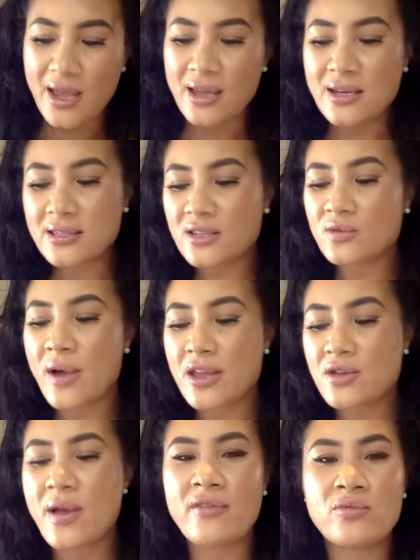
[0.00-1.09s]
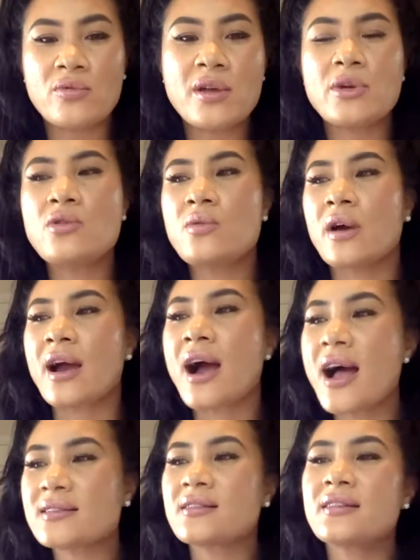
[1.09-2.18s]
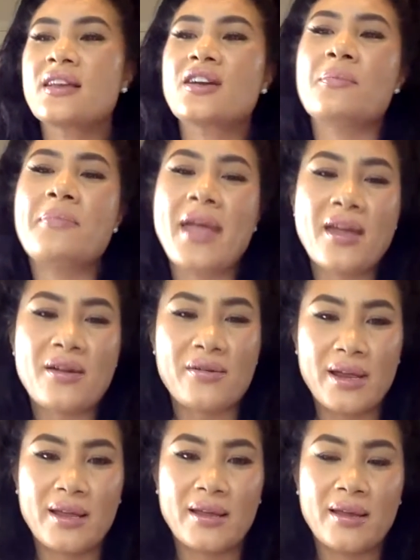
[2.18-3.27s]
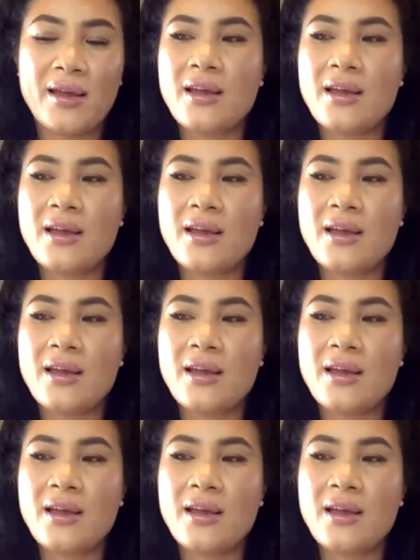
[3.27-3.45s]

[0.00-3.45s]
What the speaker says: And this is why you have women who are constantly comparing,